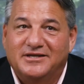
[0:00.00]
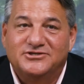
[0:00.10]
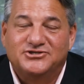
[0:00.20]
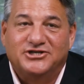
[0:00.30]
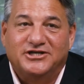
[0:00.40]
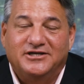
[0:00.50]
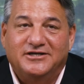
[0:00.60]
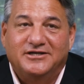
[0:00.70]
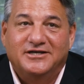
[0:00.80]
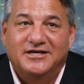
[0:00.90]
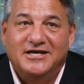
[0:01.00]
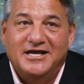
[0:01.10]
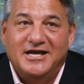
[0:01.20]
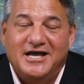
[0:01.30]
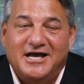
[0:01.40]
She,
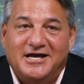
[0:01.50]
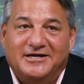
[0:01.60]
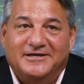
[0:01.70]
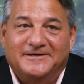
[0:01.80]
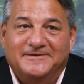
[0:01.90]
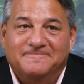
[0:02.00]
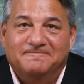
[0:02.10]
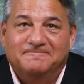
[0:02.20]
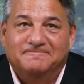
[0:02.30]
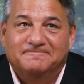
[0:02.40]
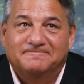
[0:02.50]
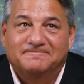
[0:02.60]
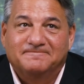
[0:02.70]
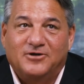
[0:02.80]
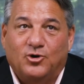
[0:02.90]
um,
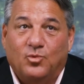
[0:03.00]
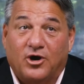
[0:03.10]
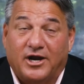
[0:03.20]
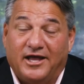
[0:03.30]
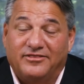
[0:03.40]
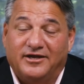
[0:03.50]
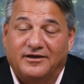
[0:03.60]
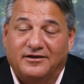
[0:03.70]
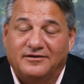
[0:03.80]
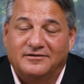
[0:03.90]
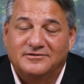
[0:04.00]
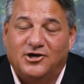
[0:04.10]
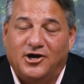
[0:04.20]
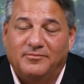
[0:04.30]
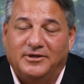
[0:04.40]
her work ethic
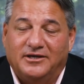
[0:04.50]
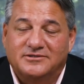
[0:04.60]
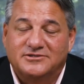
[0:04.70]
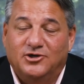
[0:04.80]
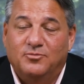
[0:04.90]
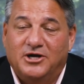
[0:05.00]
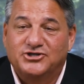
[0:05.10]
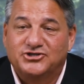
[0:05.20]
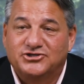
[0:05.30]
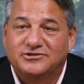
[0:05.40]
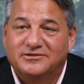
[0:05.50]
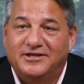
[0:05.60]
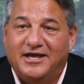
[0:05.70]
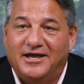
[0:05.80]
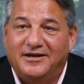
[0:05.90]
taught me so much
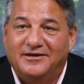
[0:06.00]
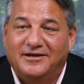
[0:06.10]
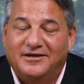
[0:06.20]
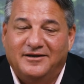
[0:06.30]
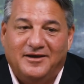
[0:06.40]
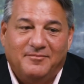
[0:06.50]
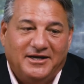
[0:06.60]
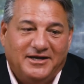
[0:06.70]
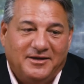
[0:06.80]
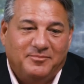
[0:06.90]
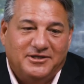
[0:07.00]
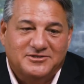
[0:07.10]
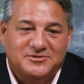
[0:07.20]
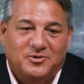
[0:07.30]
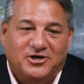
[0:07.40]
that uh, I might not be the
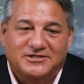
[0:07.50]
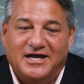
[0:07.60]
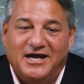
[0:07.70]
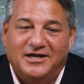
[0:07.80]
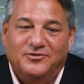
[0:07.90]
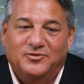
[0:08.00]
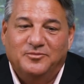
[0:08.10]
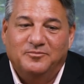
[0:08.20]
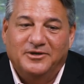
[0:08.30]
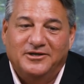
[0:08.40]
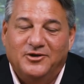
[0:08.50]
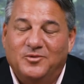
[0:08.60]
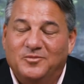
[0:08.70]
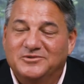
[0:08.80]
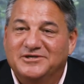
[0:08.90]
smartest guy in the room, but no
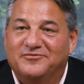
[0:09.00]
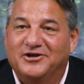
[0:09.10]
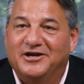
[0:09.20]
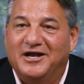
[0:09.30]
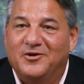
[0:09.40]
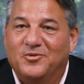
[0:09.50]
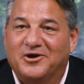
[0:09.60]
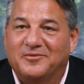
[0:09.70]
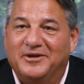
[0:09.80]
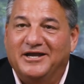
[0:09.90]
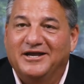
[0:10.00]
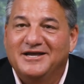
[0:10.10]
one was ever going to outwork me